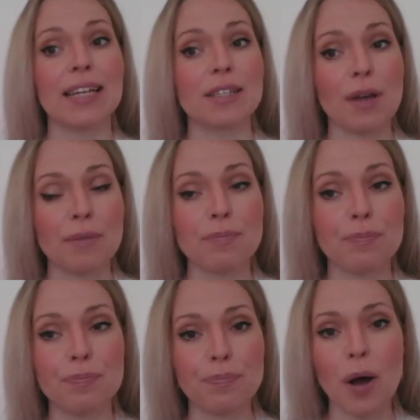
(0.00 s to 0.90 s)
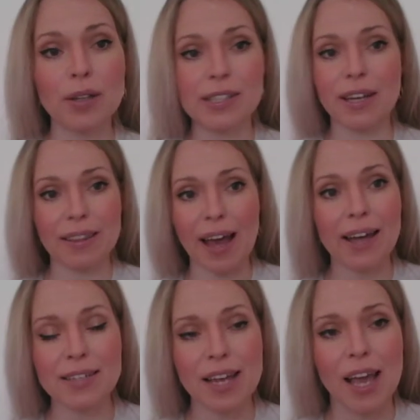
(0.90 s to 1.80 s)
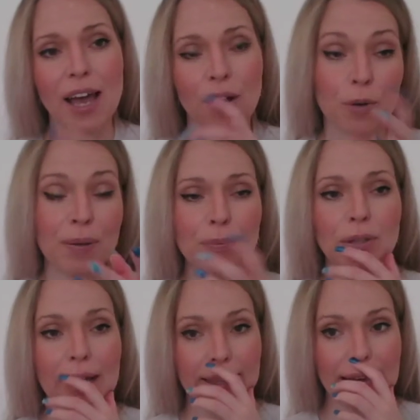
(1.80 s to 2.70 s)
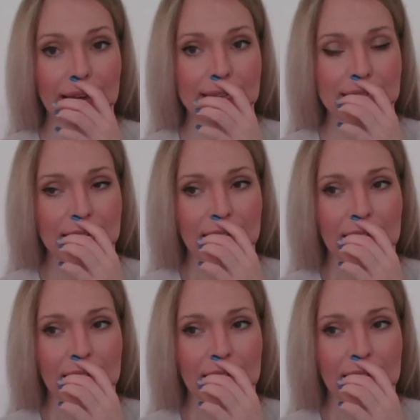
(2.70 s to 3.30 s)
and parts like that, or people like that.